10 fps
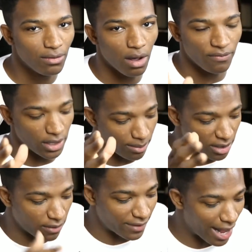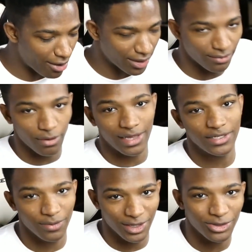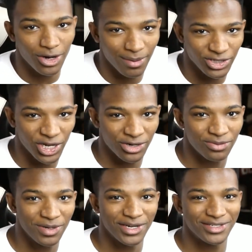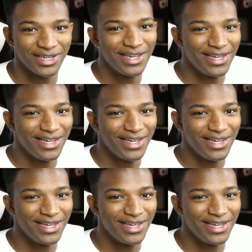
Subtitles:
in the middle of now, and at least when I started my channel, because